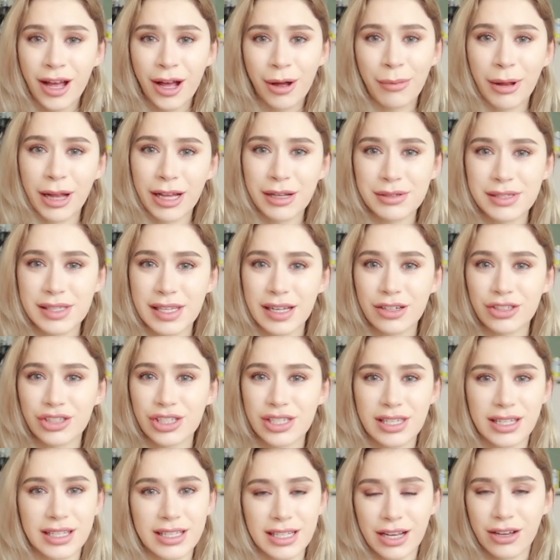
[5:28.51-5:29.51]
while I was there
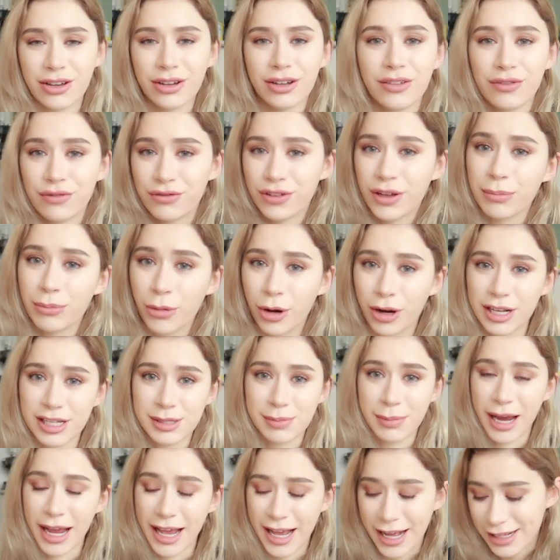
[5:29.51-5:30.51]
just because I couldn't film more
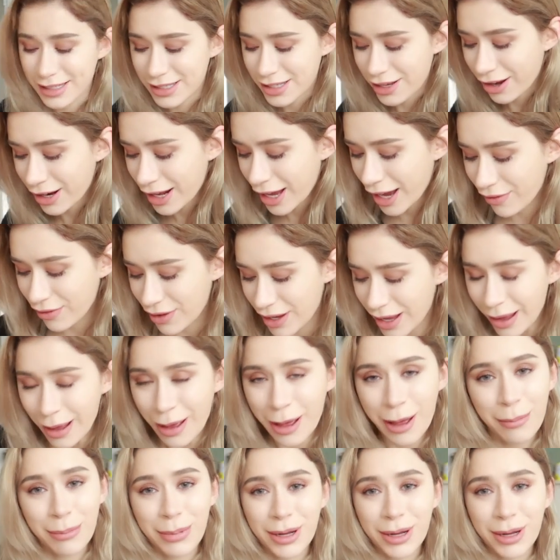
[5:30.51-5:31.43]
because my hands got heavy.